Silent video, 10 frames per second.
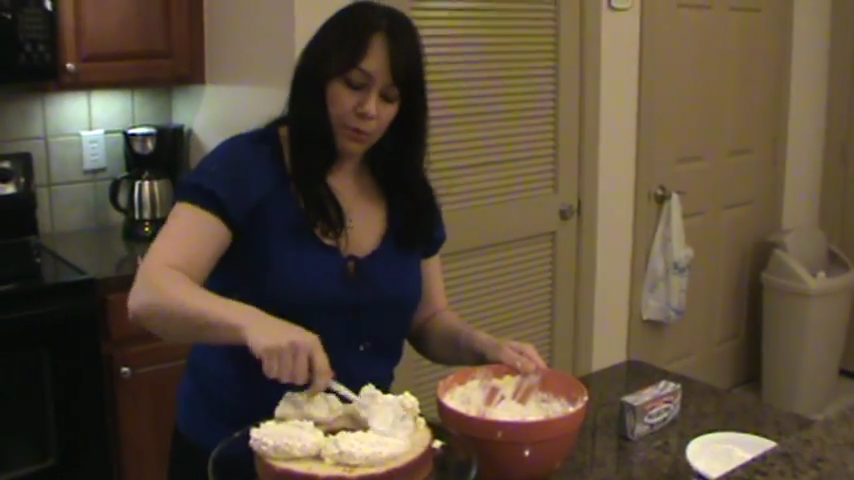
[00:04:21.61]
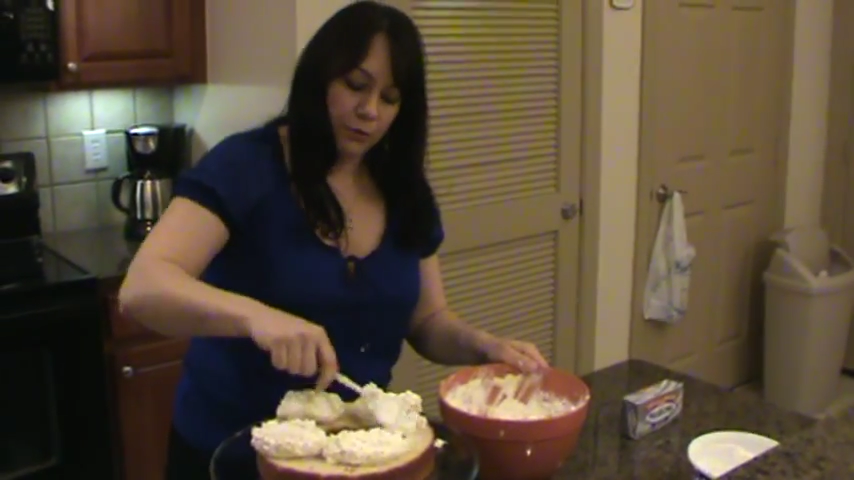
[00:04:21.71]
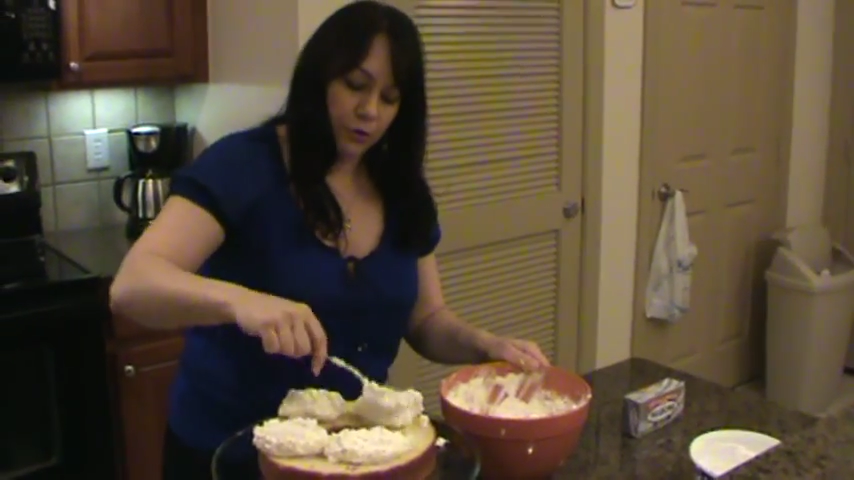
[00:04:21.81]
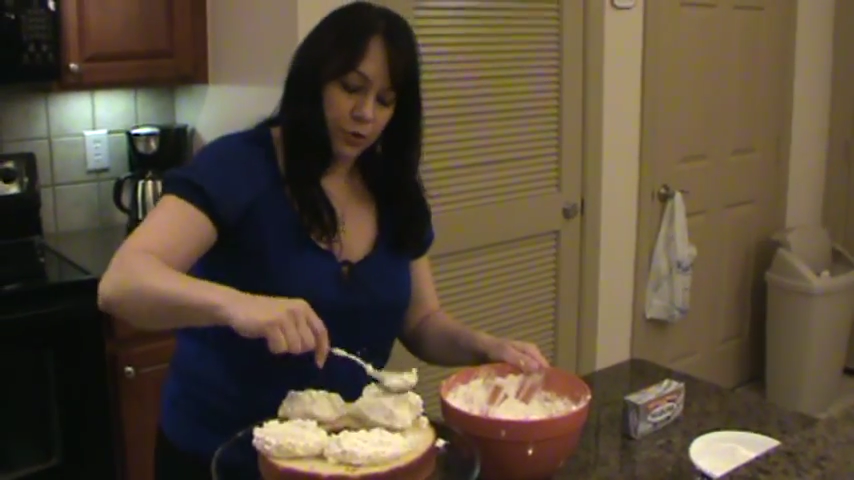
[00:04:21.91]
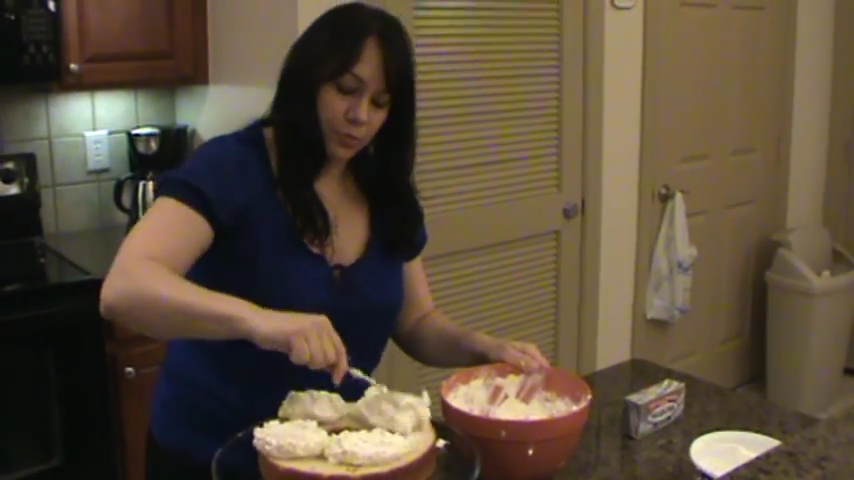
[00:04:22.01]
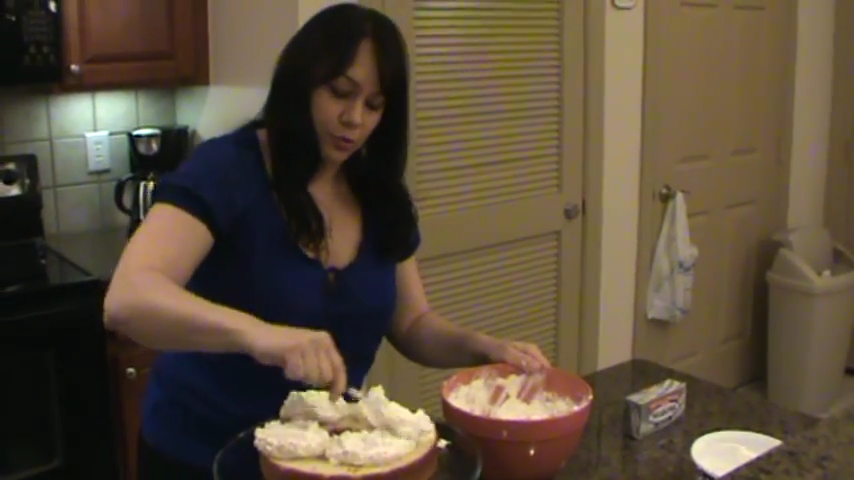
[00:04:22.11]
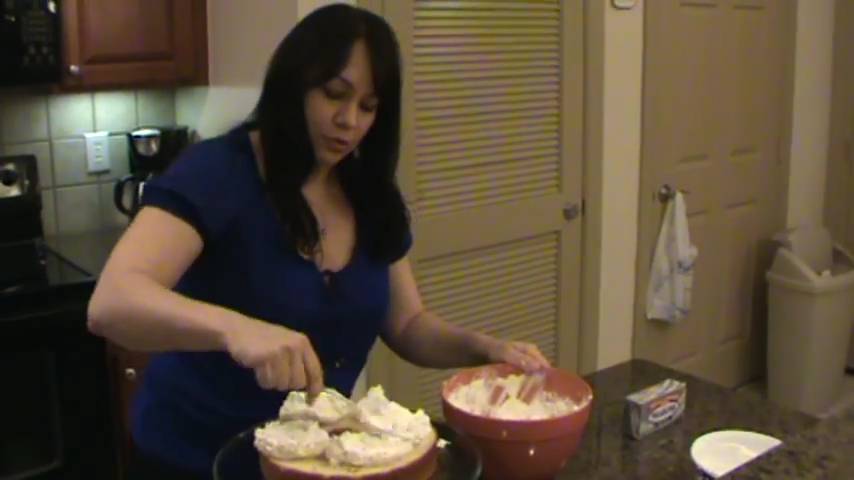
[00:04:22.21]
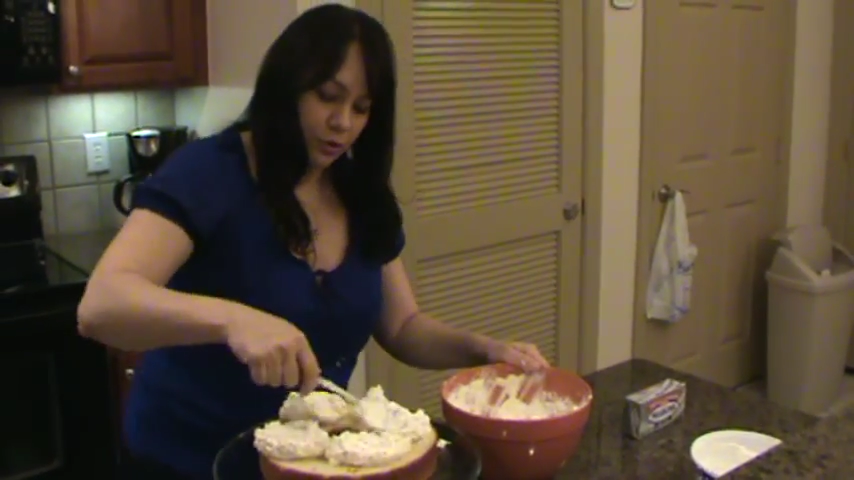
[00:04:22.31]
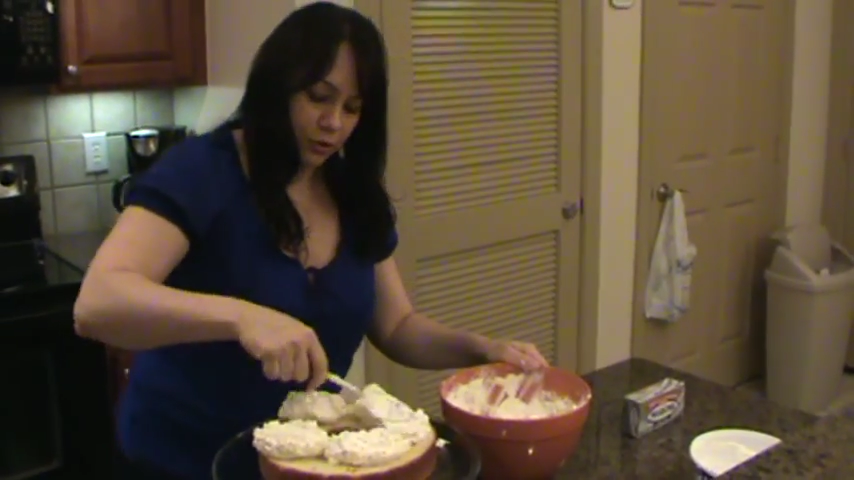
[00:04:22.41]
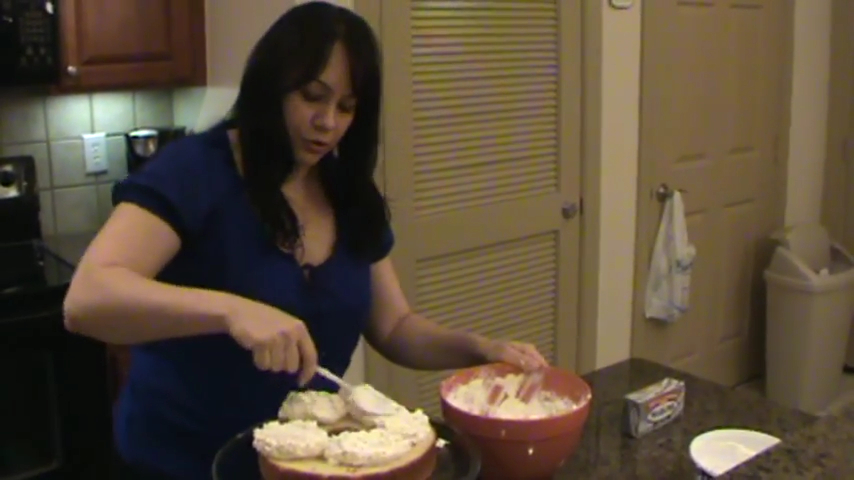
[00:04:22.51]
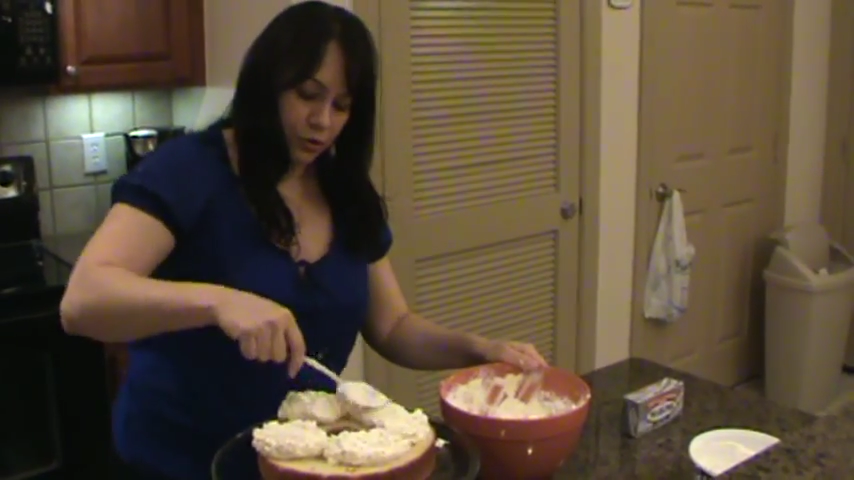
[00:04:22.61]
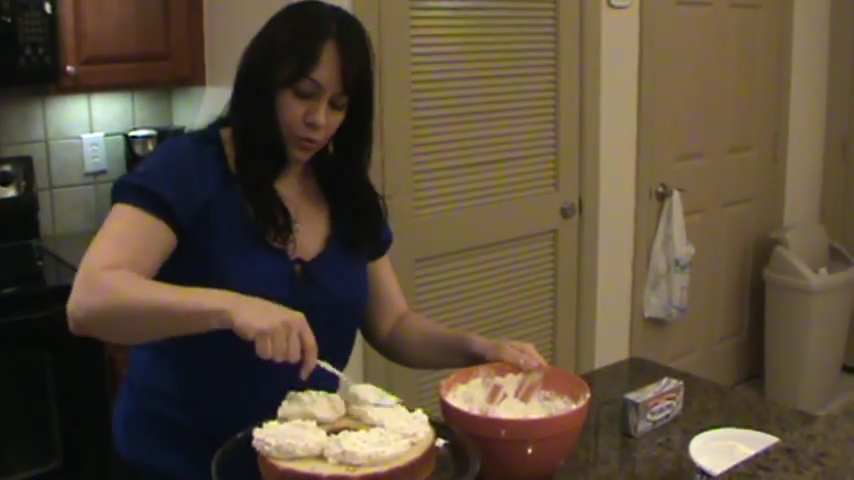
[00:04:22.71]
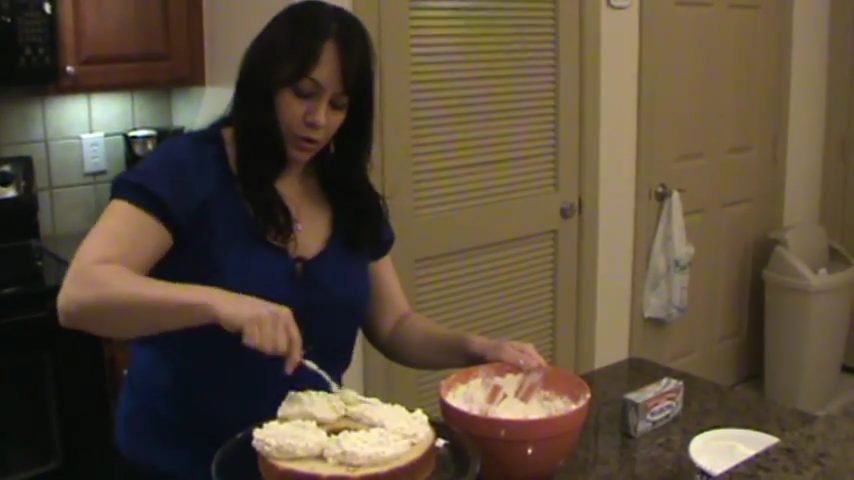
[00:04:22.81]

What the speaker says: of your spoon and you just